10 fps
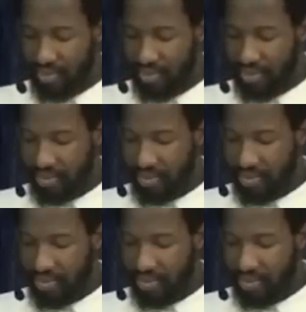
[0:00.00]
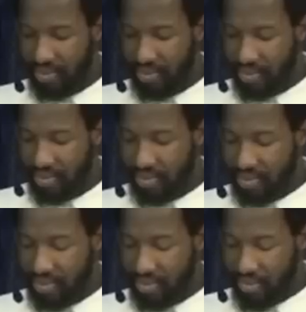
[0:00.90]

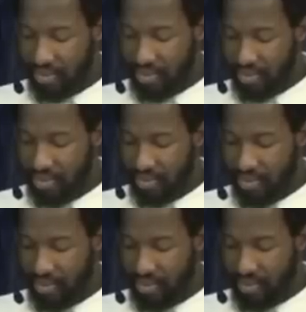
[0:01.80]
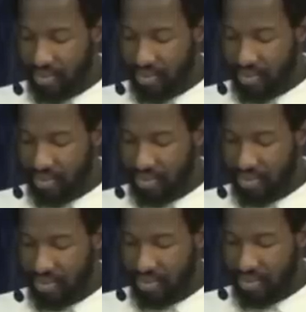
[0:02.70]

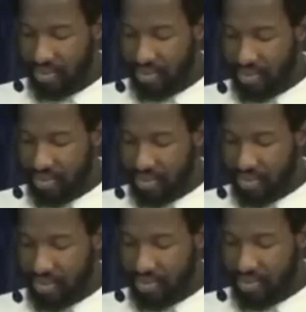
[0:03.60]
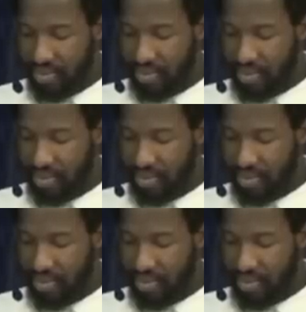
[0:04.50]
This person isn't speaking.